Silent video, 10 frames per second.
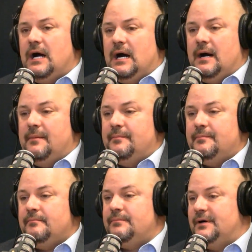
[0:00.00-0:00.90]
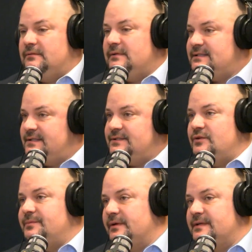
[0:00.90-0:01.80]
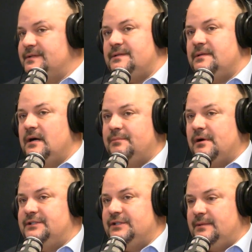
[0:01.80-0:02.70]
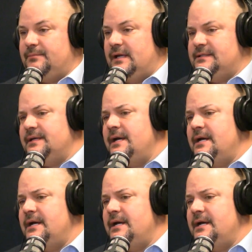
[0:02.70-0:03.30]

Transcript: But let's assume there is a project in place.